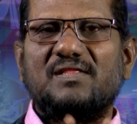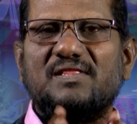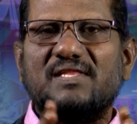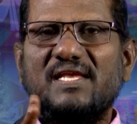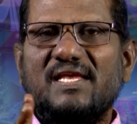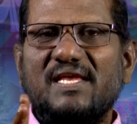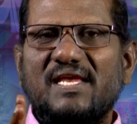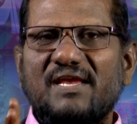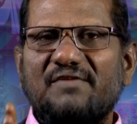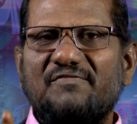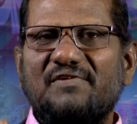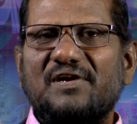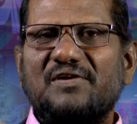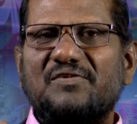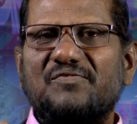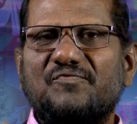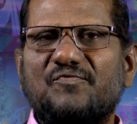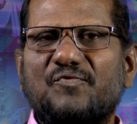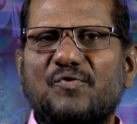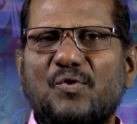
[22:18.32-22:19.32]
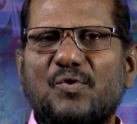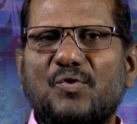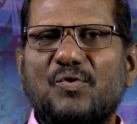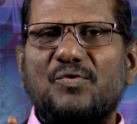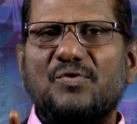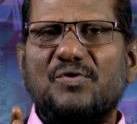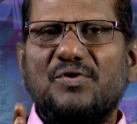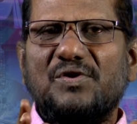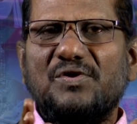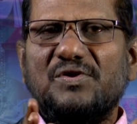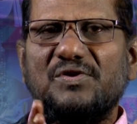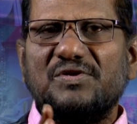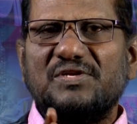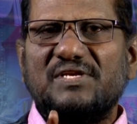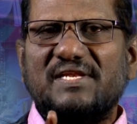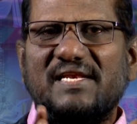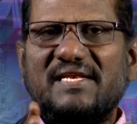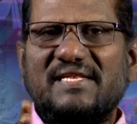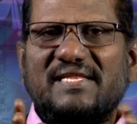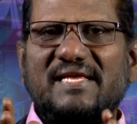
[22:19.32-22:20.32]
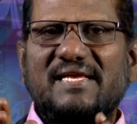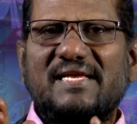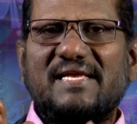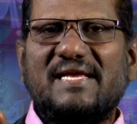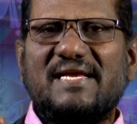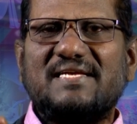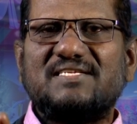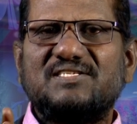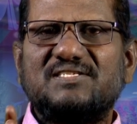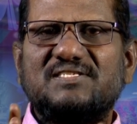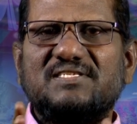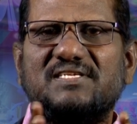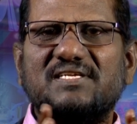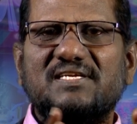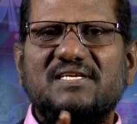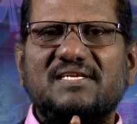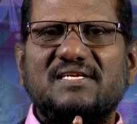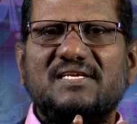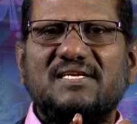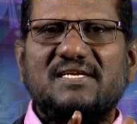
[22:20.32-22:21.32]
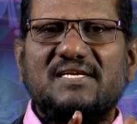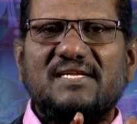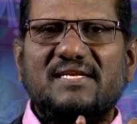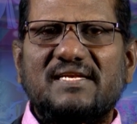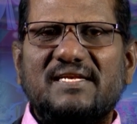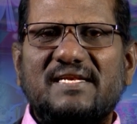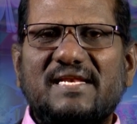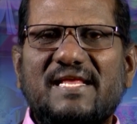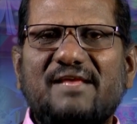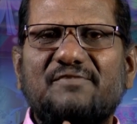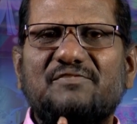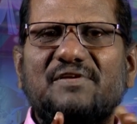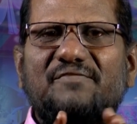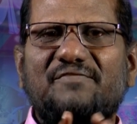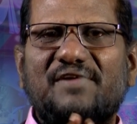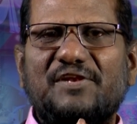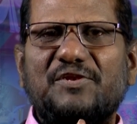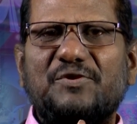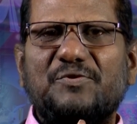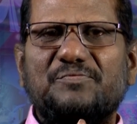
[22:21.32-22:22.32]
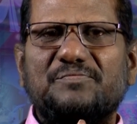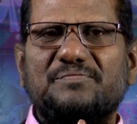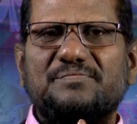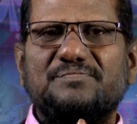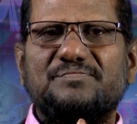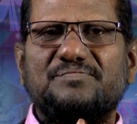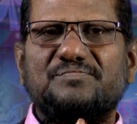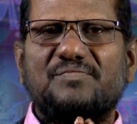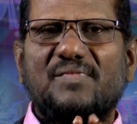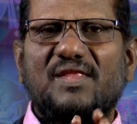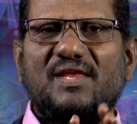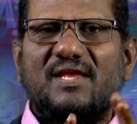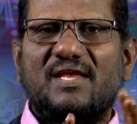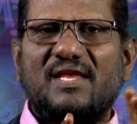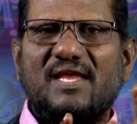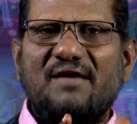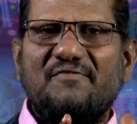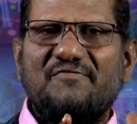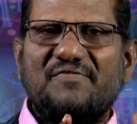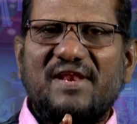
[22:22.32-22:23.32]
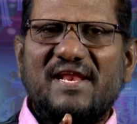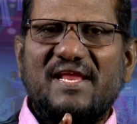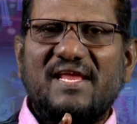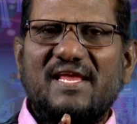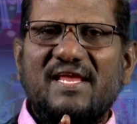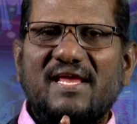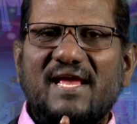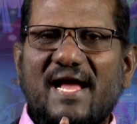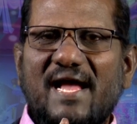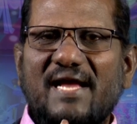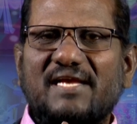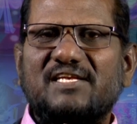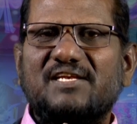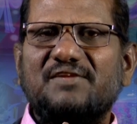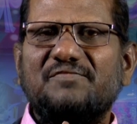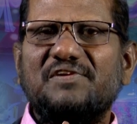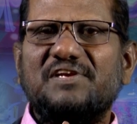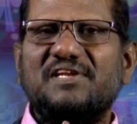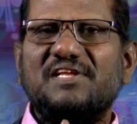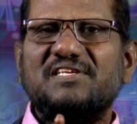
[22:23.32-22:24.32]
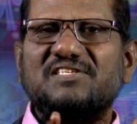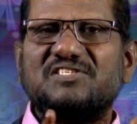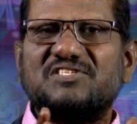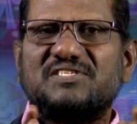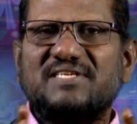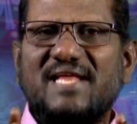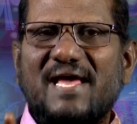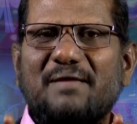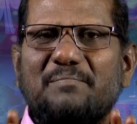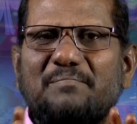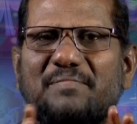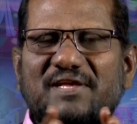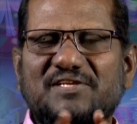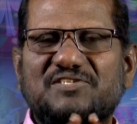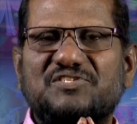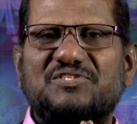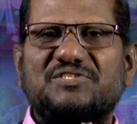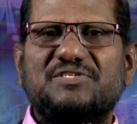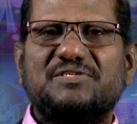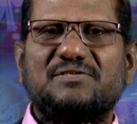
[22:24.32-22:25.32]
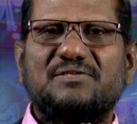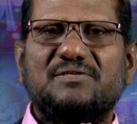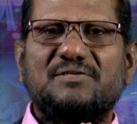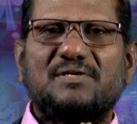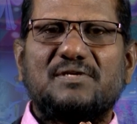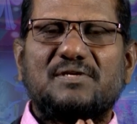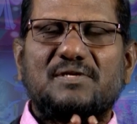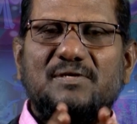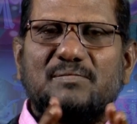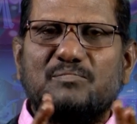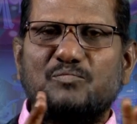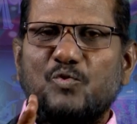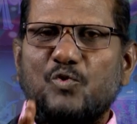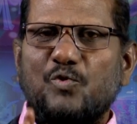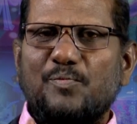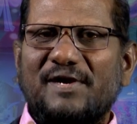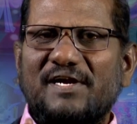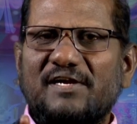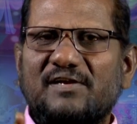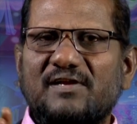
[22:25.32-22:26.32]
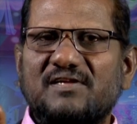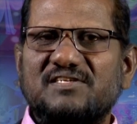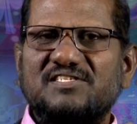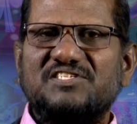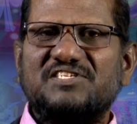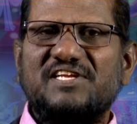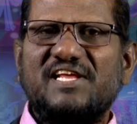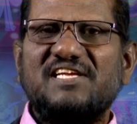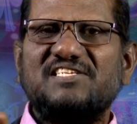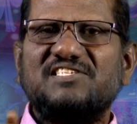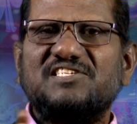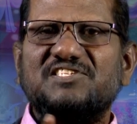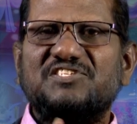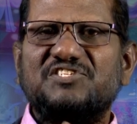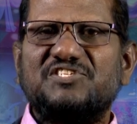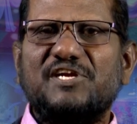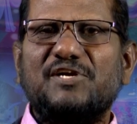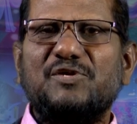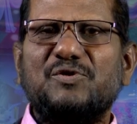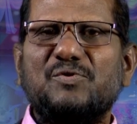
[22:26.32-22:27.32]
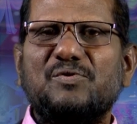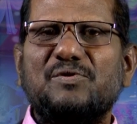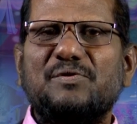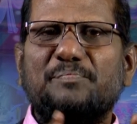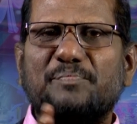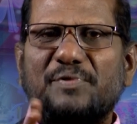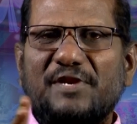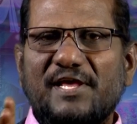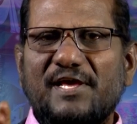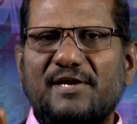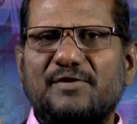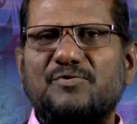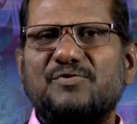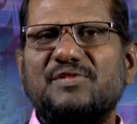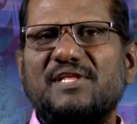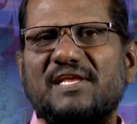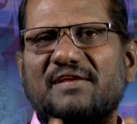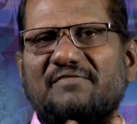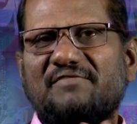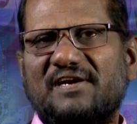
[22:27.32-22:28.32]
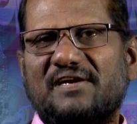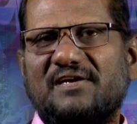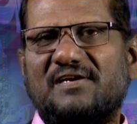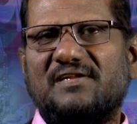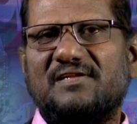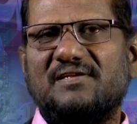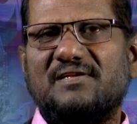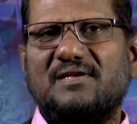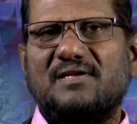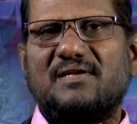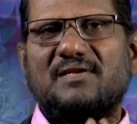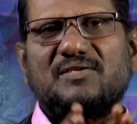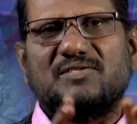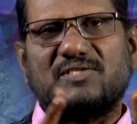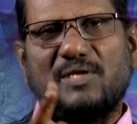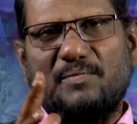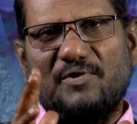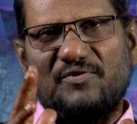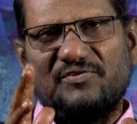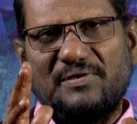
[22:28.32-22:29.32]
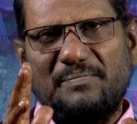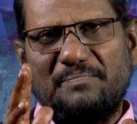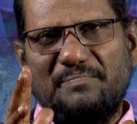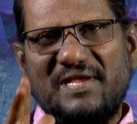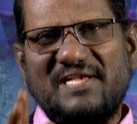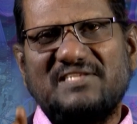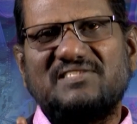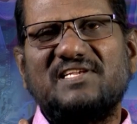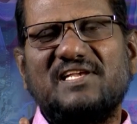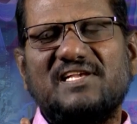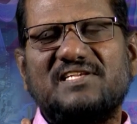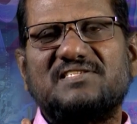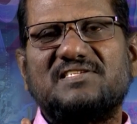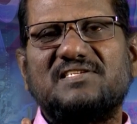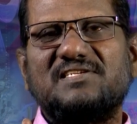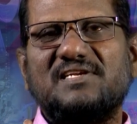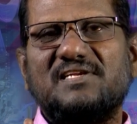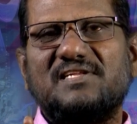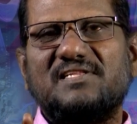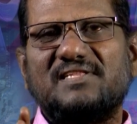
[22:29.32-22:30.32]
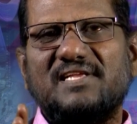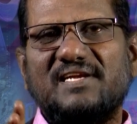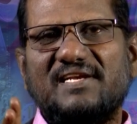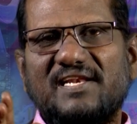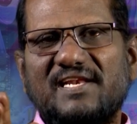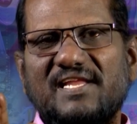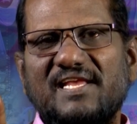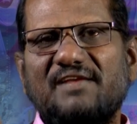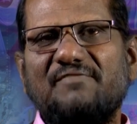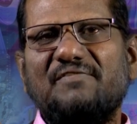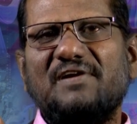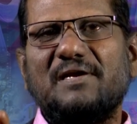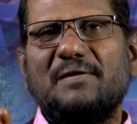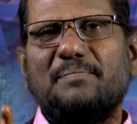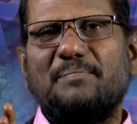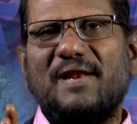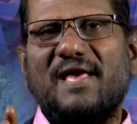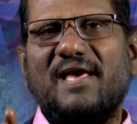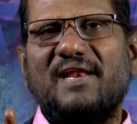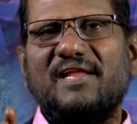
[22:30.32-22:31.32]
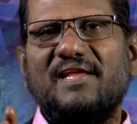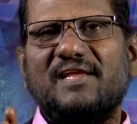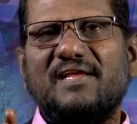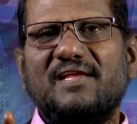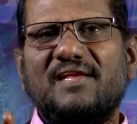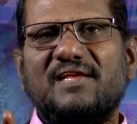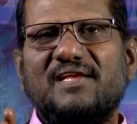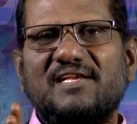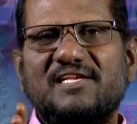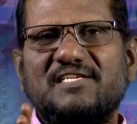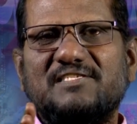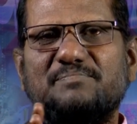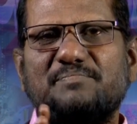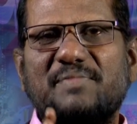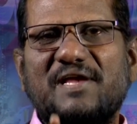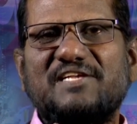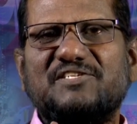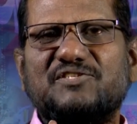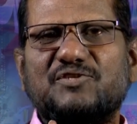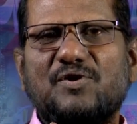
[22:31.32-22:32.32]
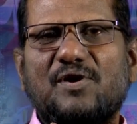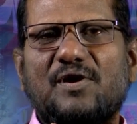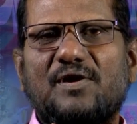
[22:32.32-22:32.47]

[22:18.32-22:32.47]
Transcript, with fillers: The event flow till the guests leave the venue. Every activity is time based. Movement on stage is scheduled prior to the event. Some of the basics that an event planning is based